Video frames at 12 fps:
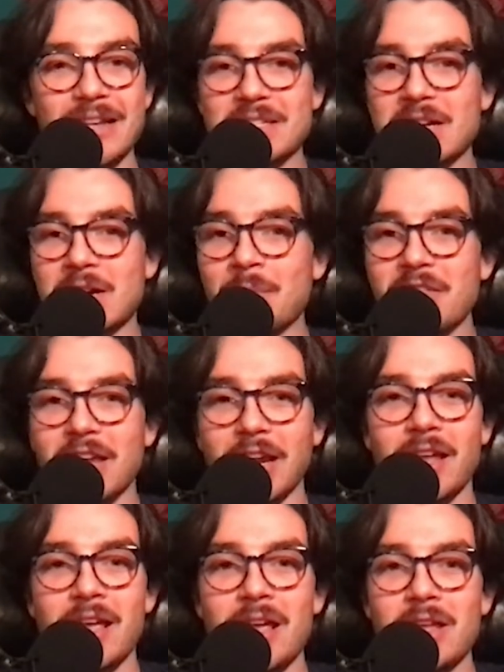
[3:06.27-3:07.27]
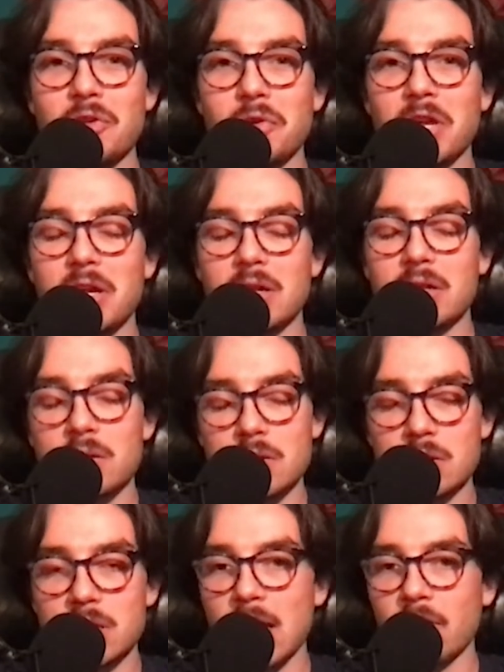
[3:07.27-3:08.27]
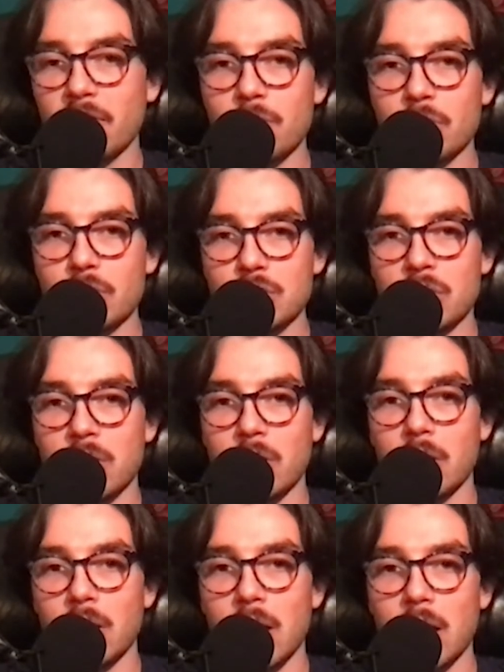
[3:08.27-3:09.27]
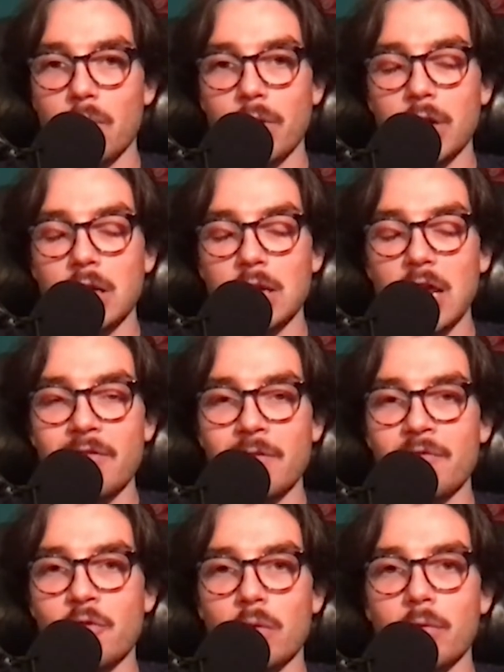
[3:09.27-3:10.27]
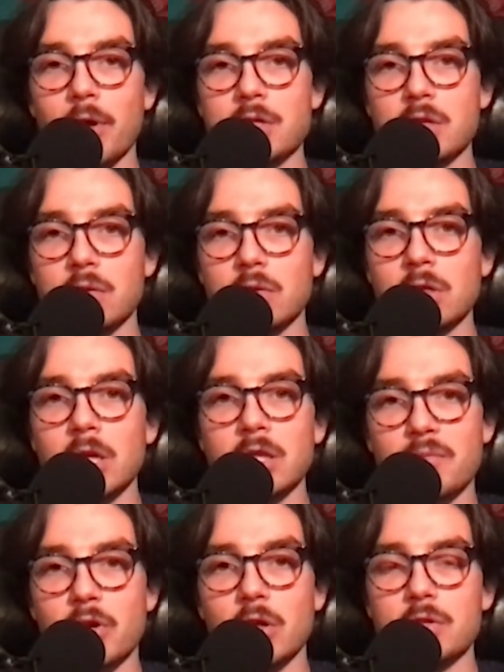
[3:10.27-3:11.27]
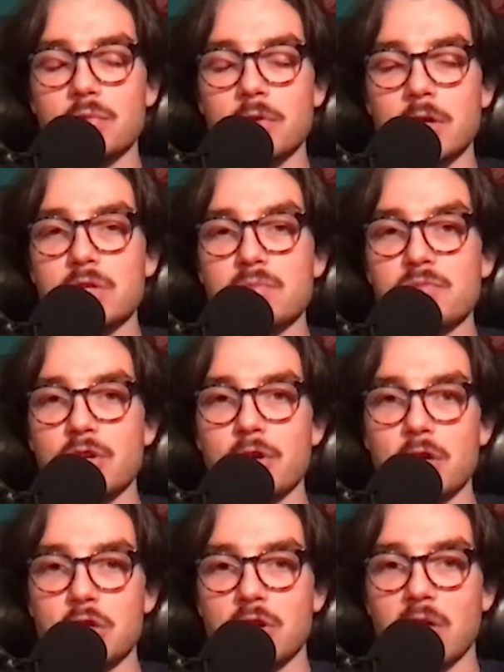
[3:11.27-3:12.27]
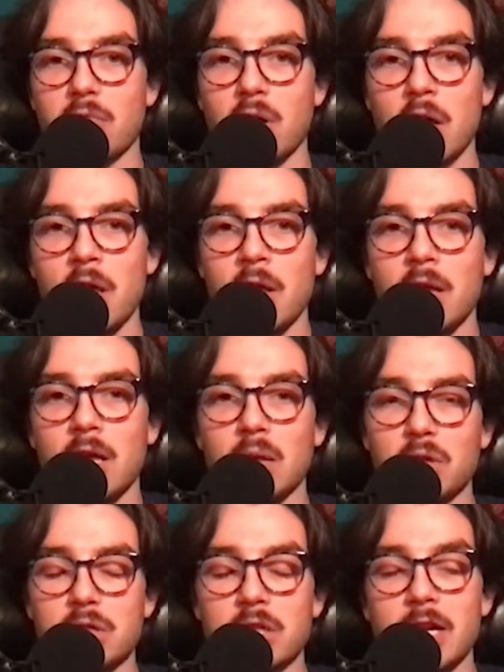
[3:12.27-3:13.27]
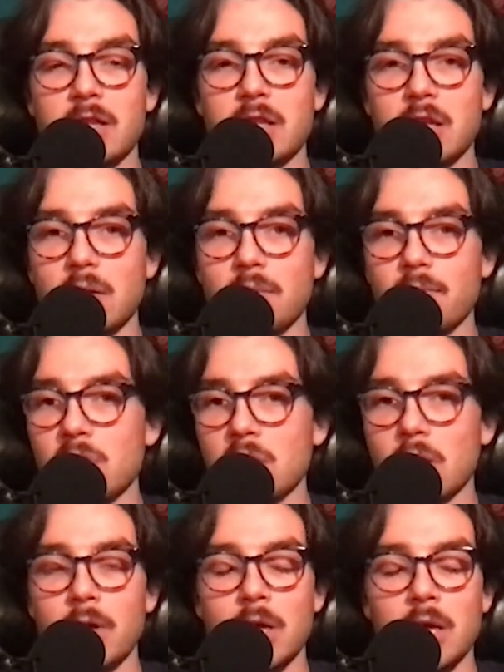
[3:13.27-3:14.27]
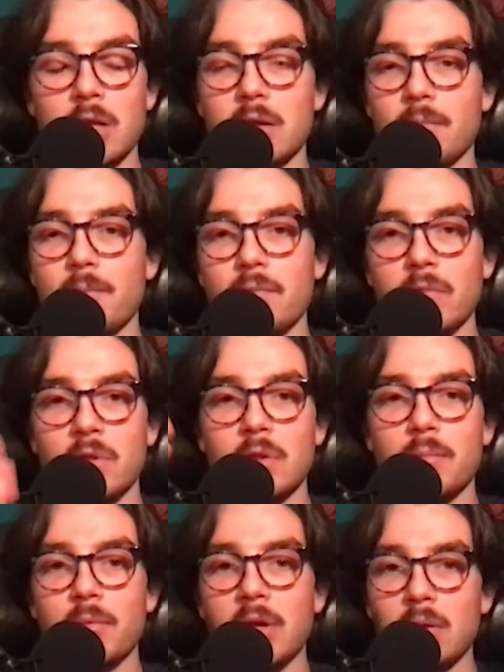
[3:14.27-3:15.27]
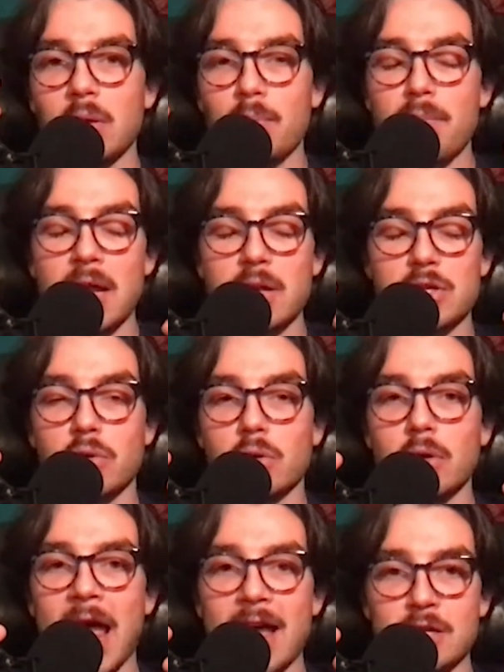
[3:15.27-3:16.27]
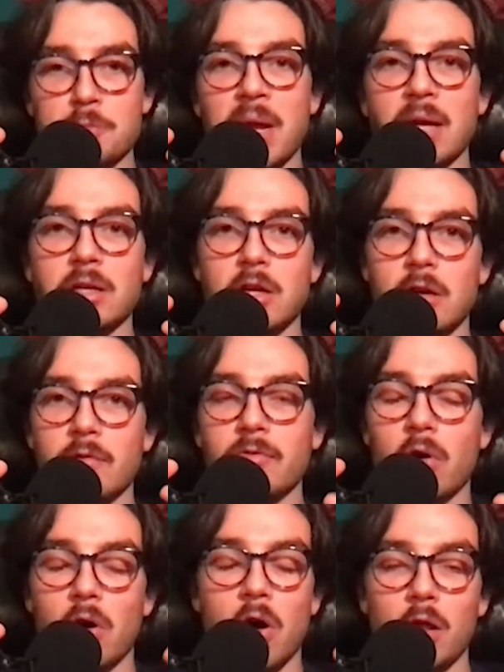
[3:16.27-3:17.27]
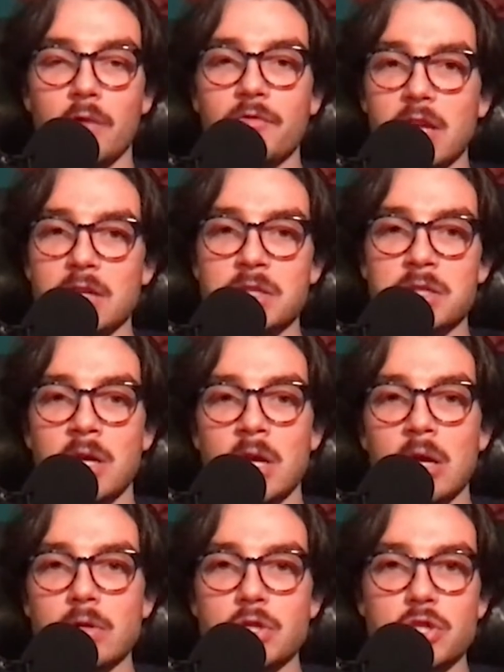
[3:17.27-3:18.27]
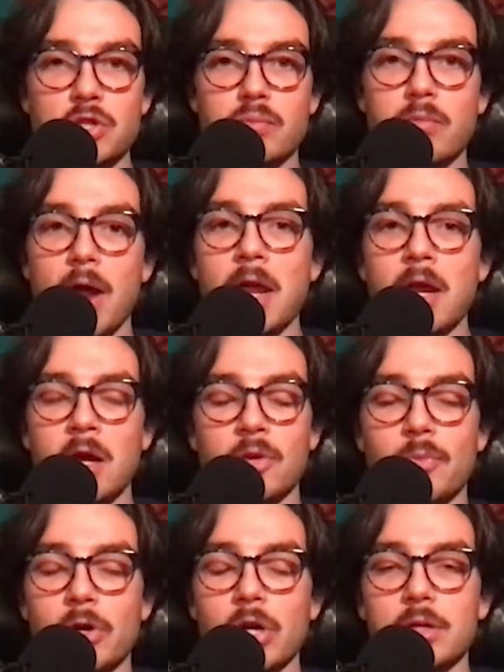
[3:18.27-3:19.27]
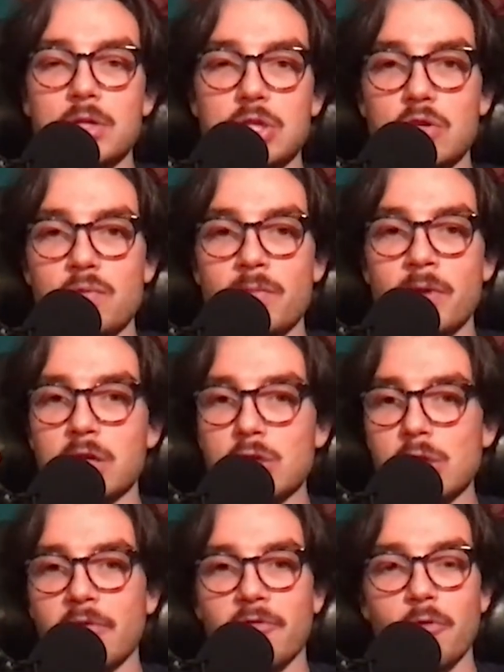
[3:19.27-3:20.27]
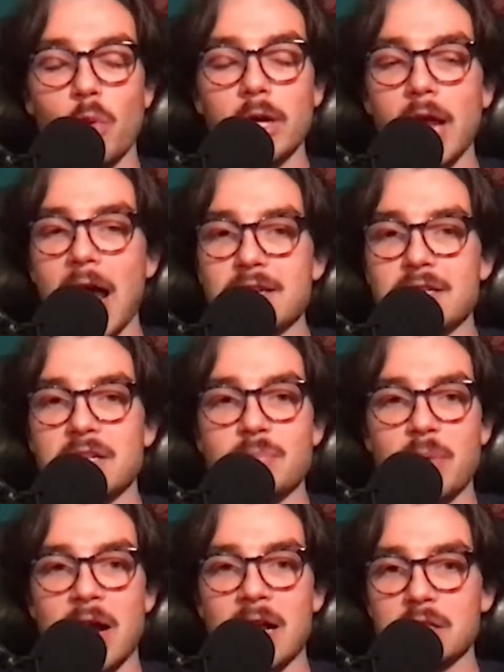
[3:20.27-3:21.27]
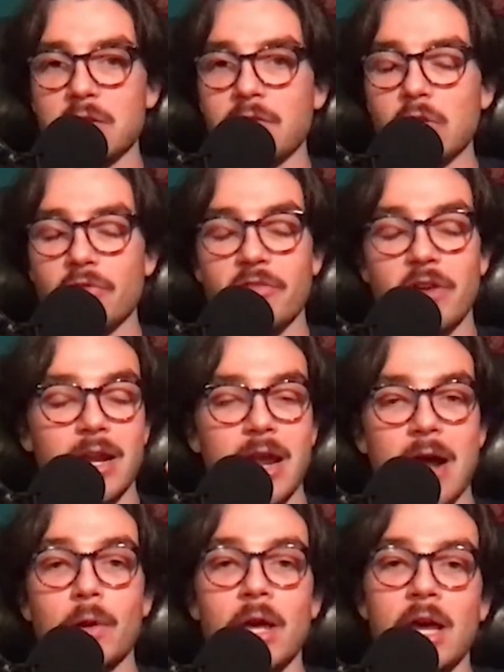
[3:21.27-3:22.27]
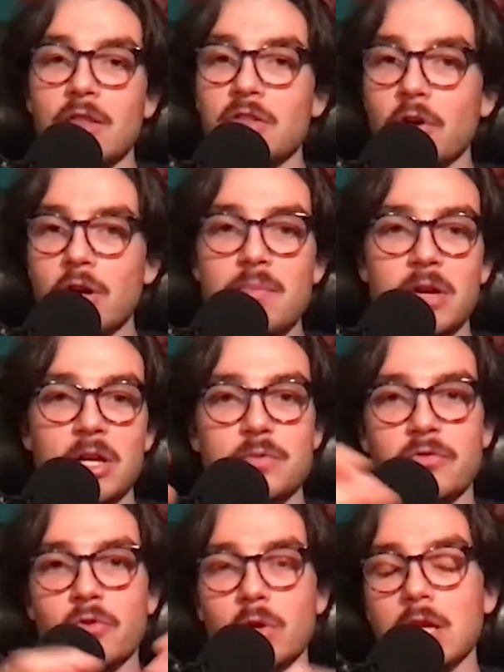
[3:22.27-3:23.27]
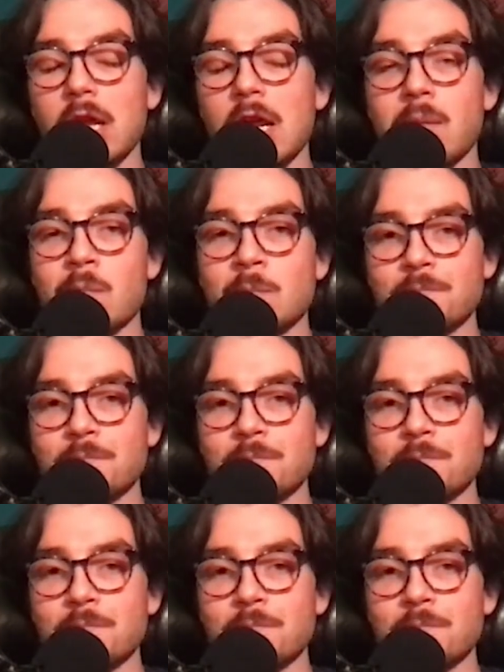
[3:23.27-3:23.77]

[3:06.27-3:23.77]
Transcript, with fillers: something you can take from your starter. And when he gave up four runs, it looked like the Marlins were in some serious trouble. It looked like the, you know, the the the mental aspect of all of this was just weighing on the Marlins too much. You know, four guys test positive, and you find out 30 minutes before the game,